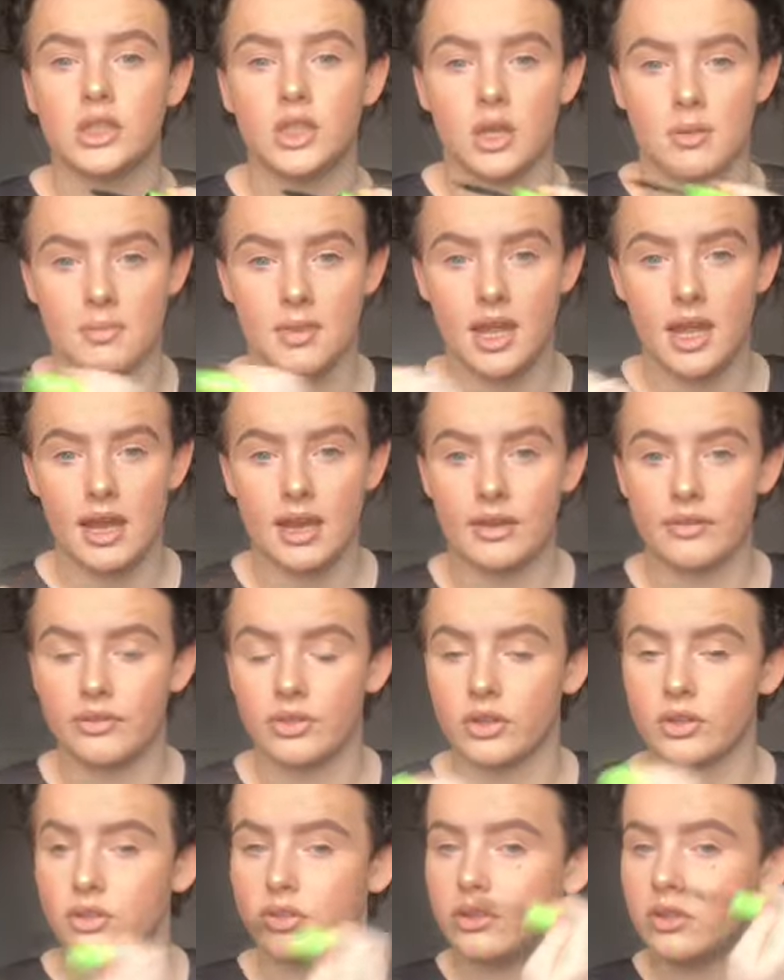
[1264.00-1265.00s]
or applying for
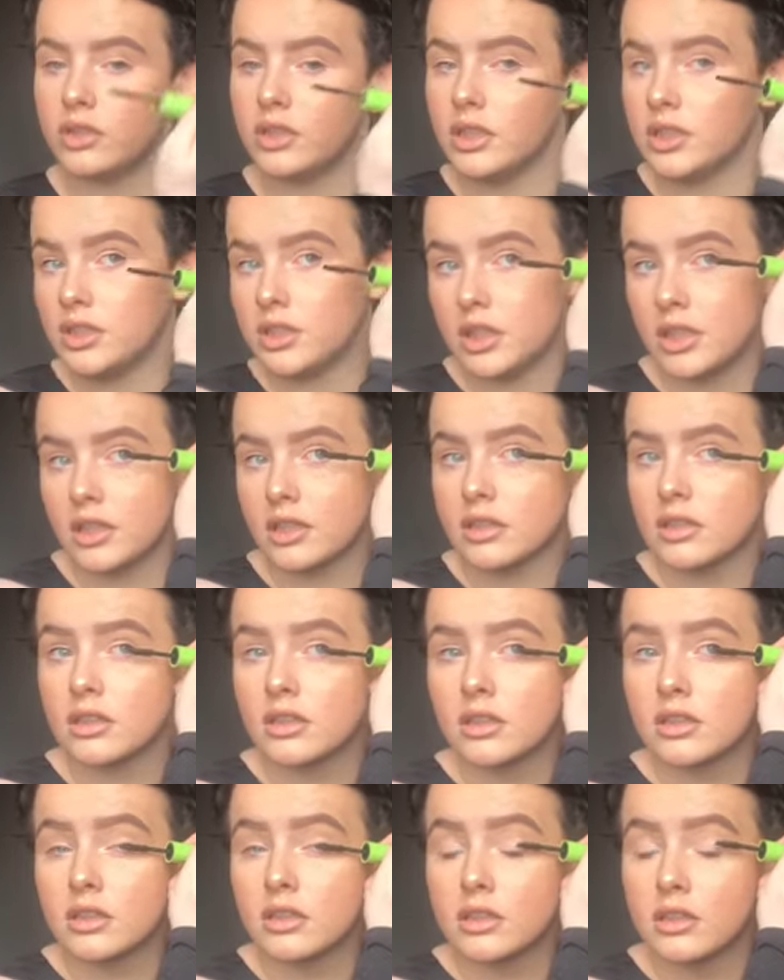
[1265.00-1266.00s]
college or
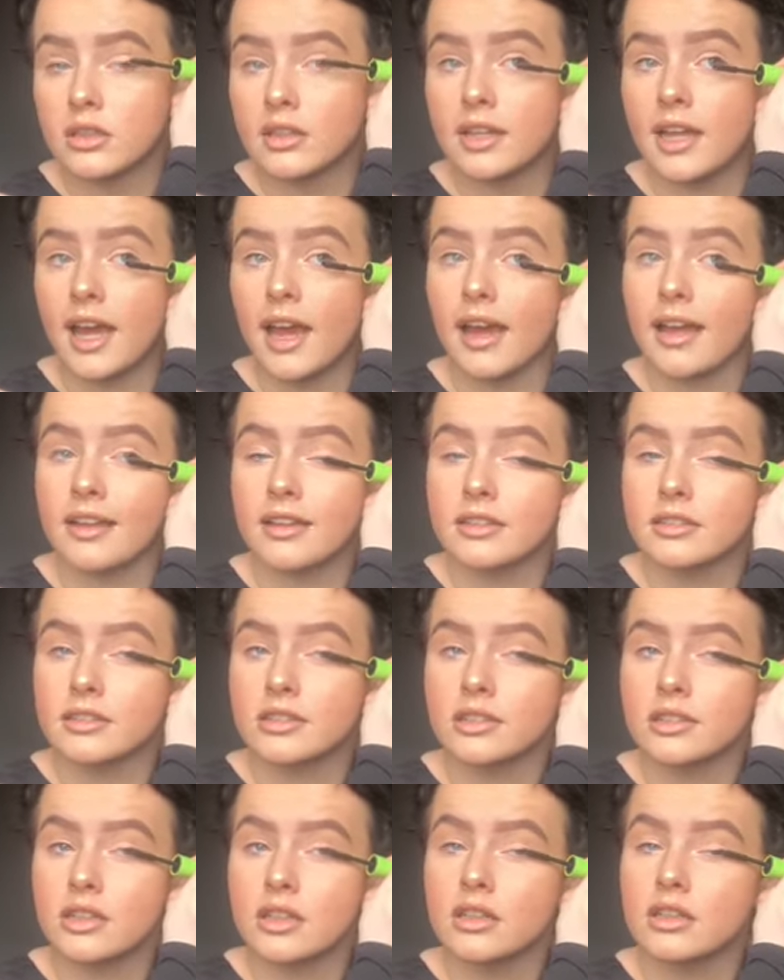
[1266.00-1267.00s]

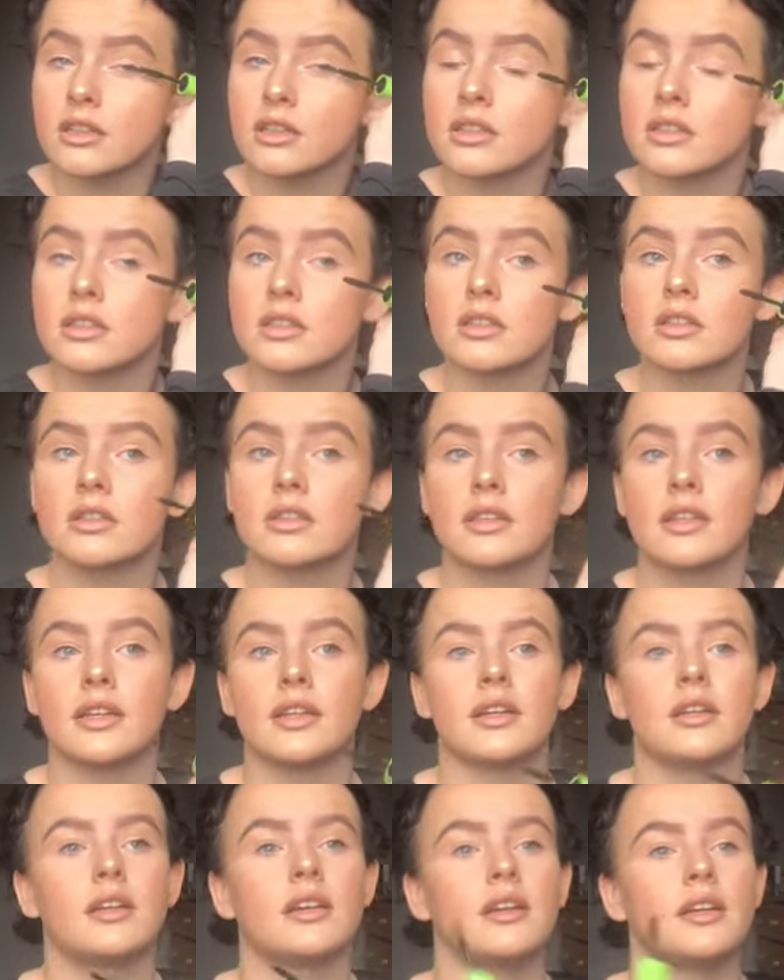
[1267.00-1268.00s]
dance or like
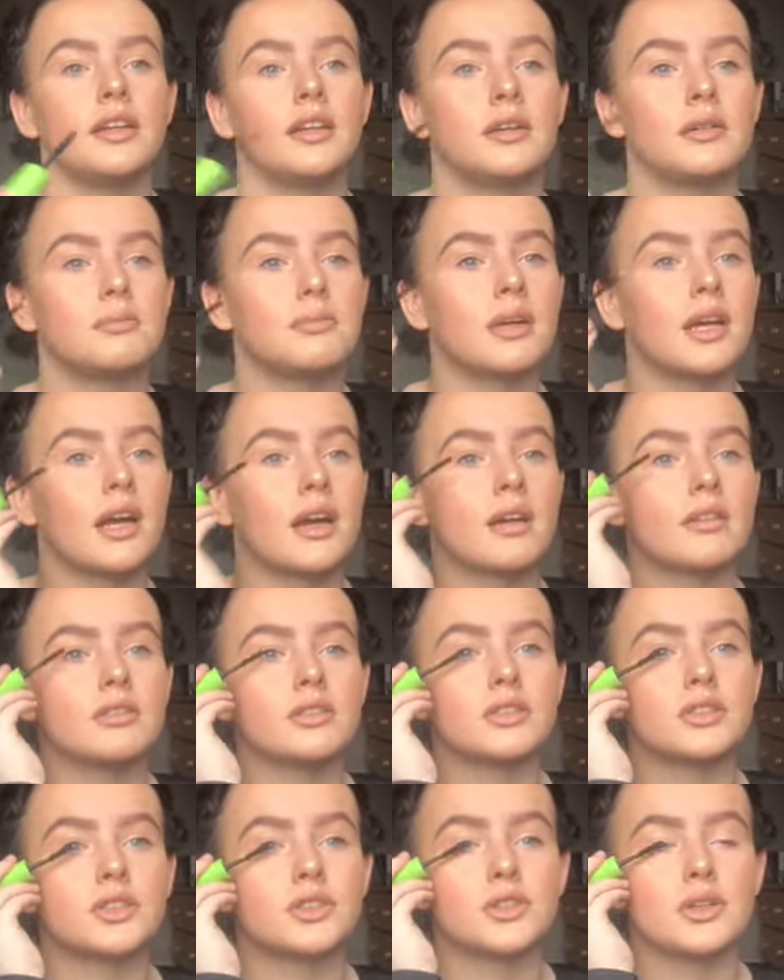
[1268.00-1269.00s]
career
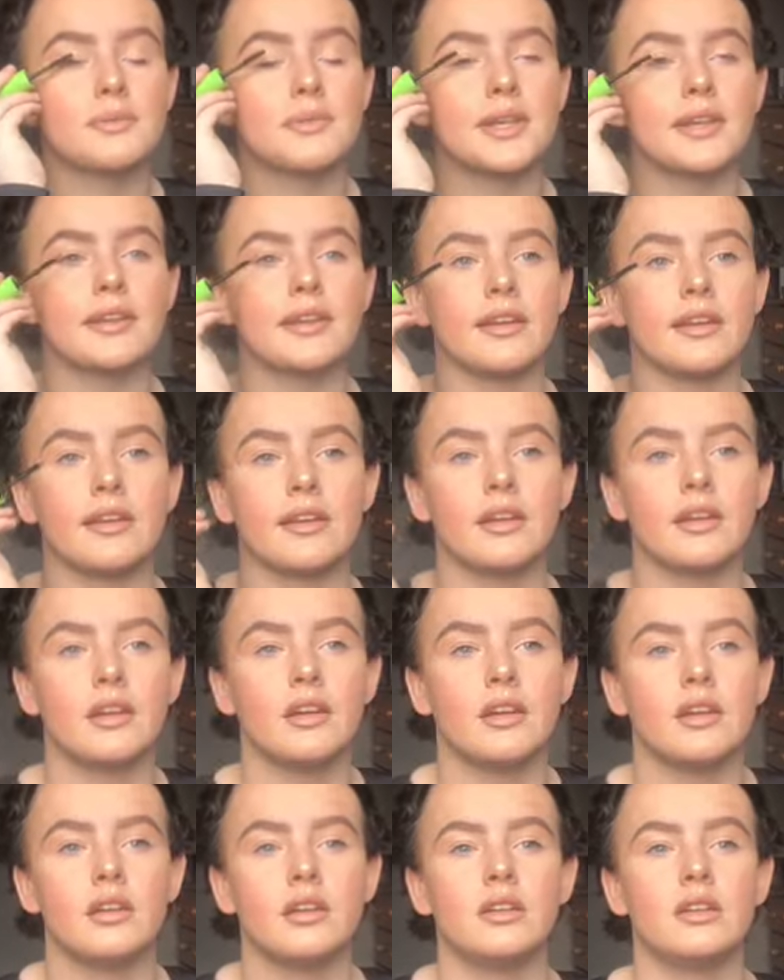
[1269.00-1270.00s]
paths, do you know what I mean? Like,
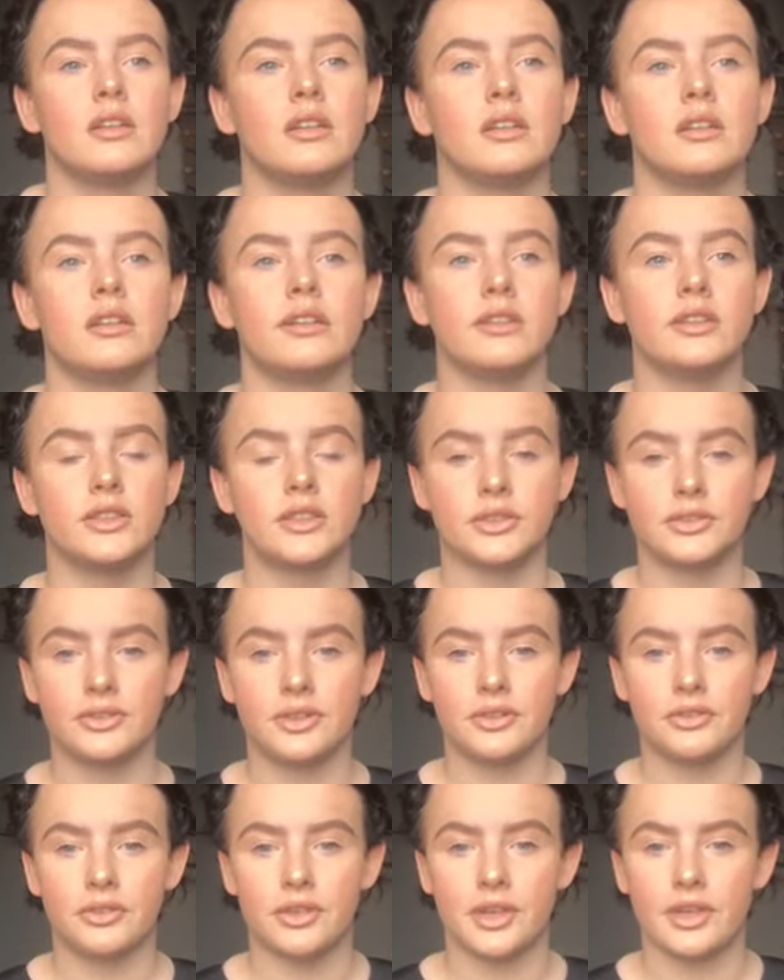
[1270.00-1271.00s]
just
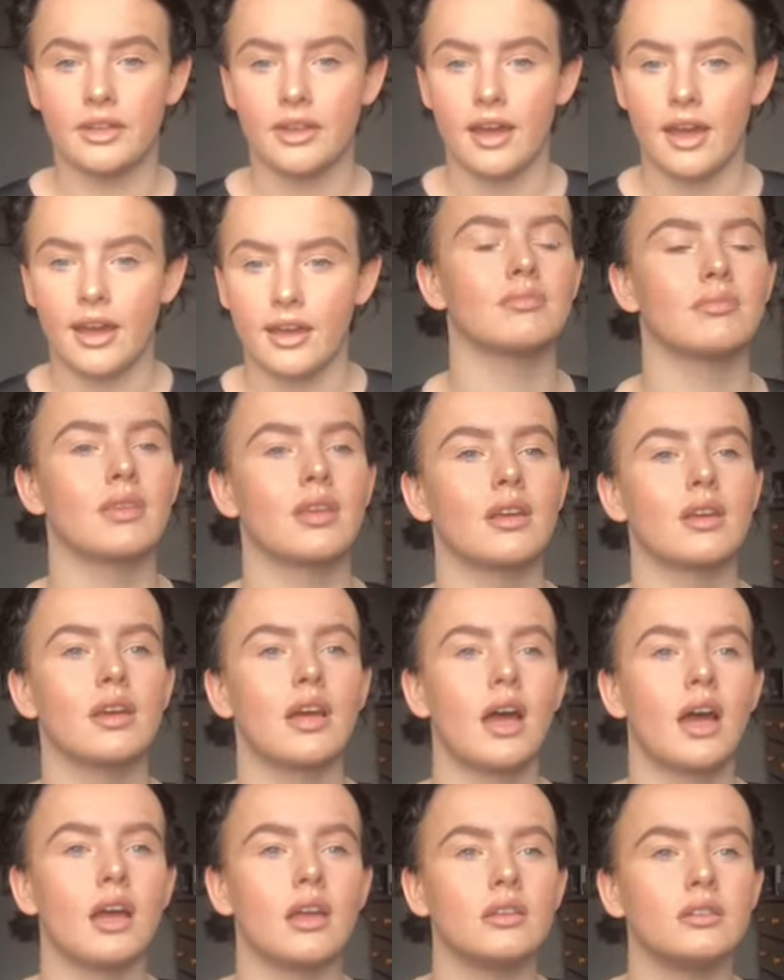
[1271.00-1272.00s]
feel free to ask.
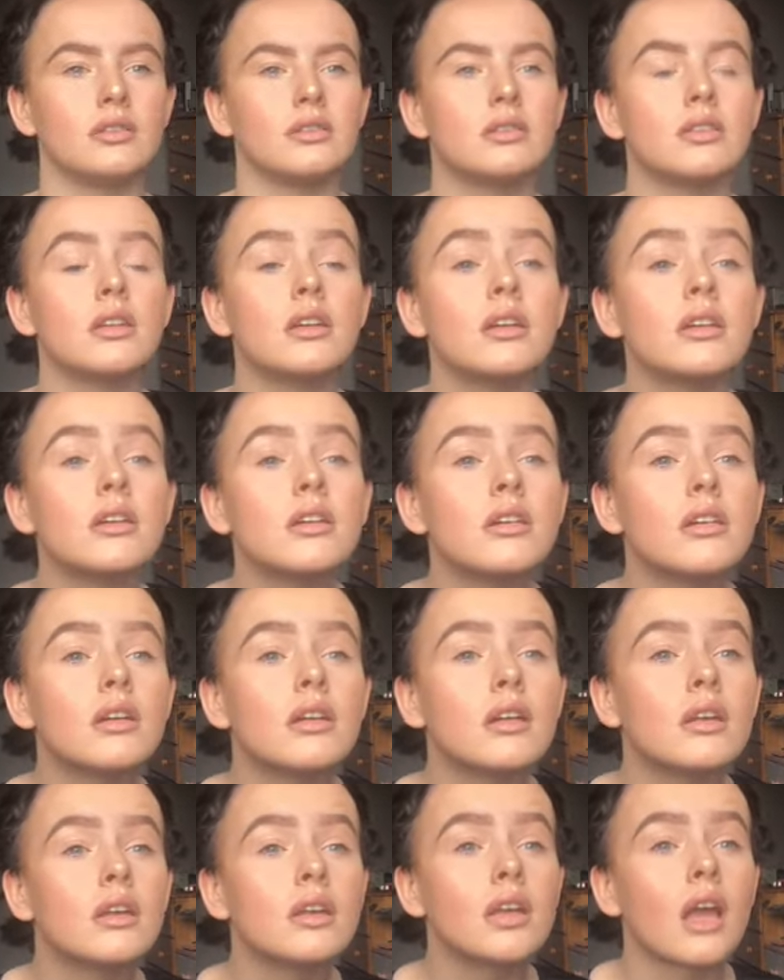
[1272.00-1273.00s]
And
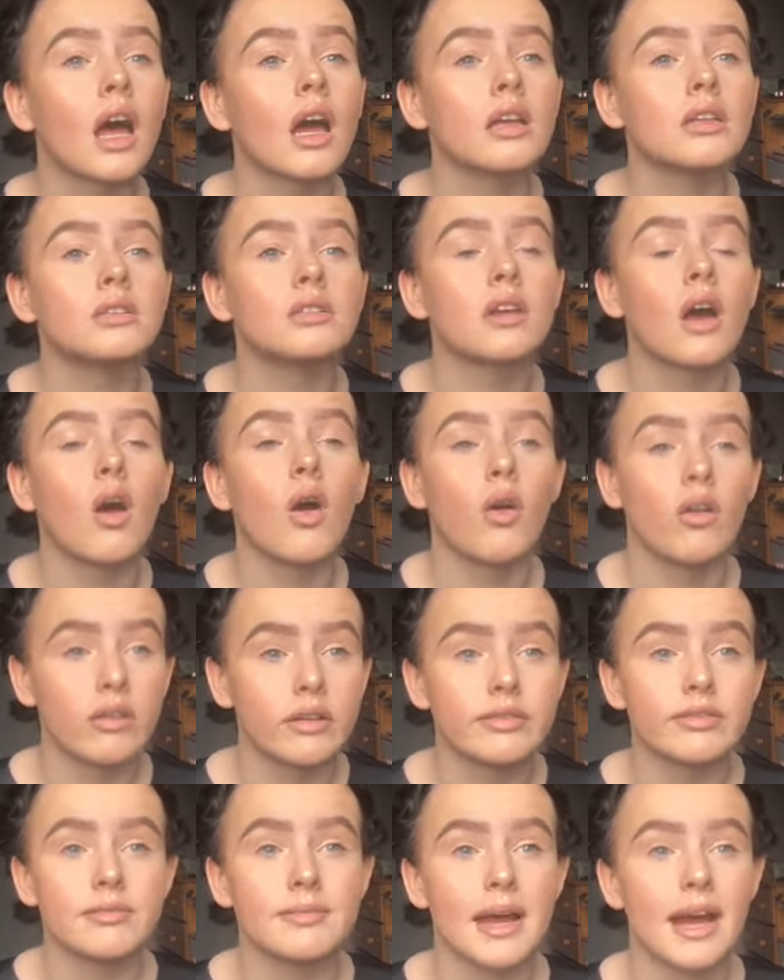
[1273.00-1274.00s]
that is all
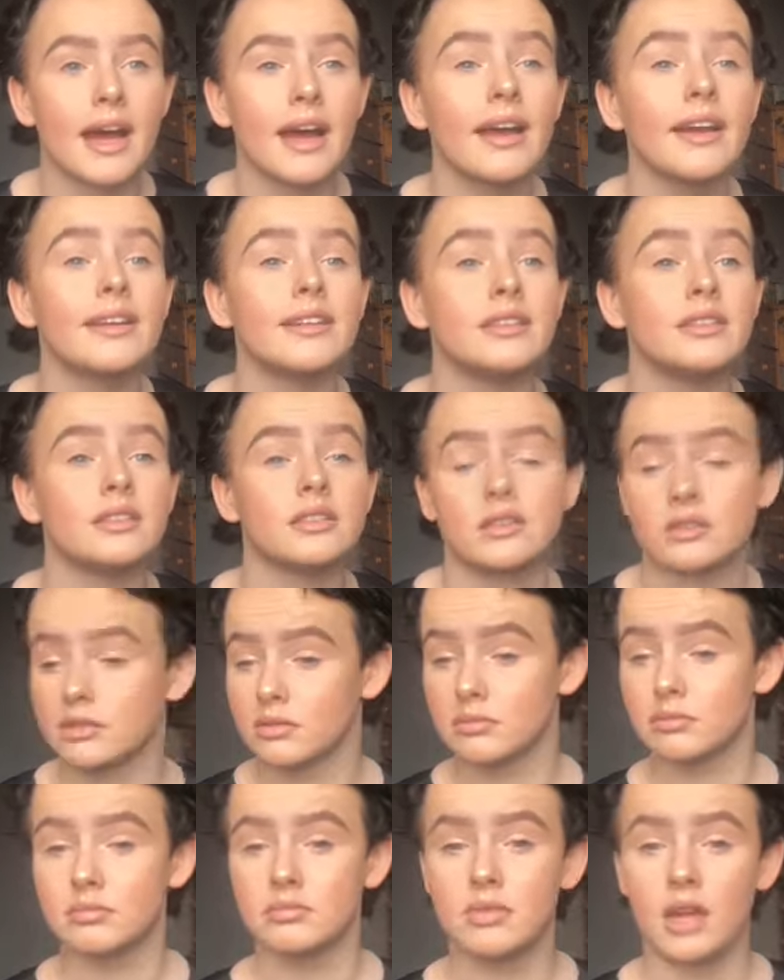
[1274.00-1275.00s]
over my eyes,
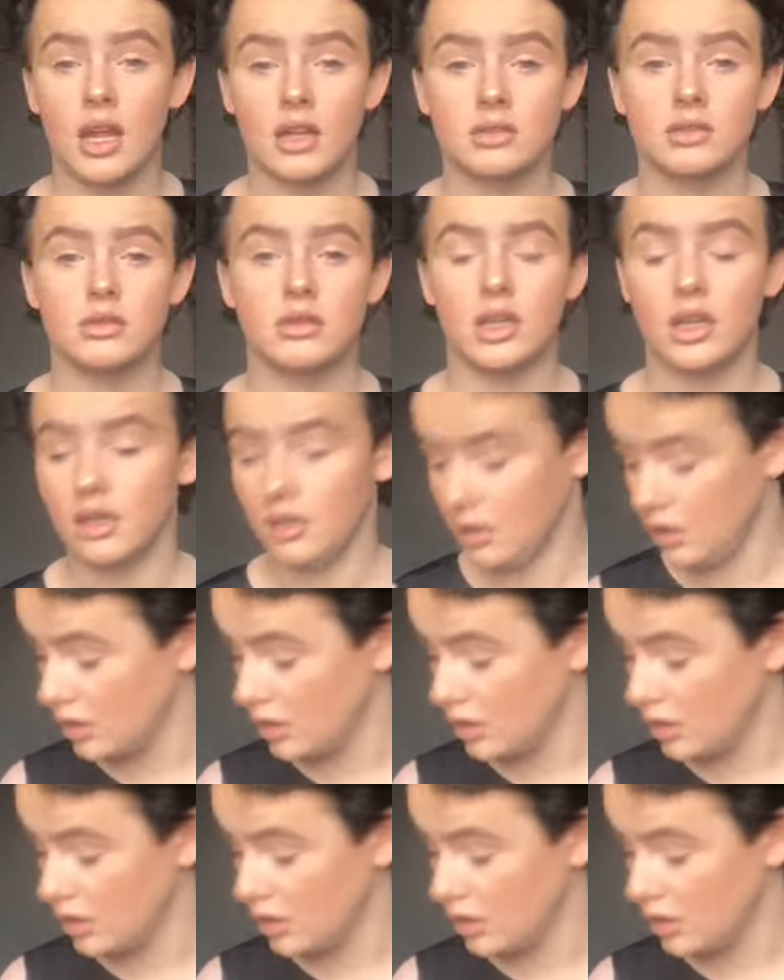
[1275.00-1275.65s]
that's okay.